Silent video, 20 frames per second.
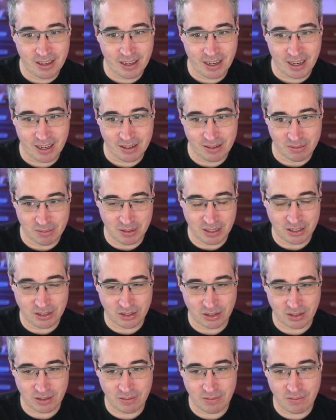And it
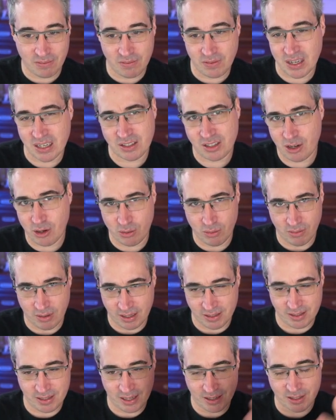just, VS Code
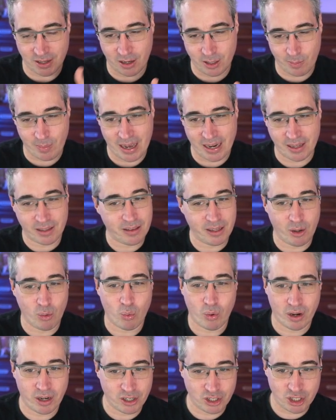does this automatically
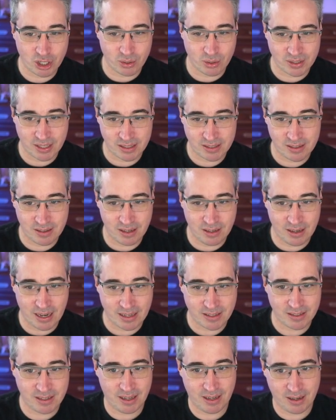where it shows us the
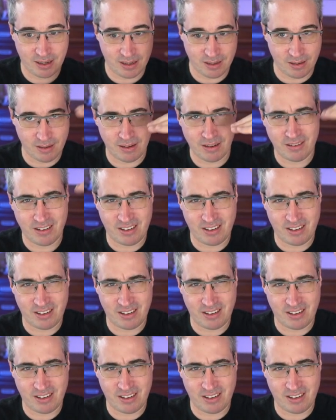nesting and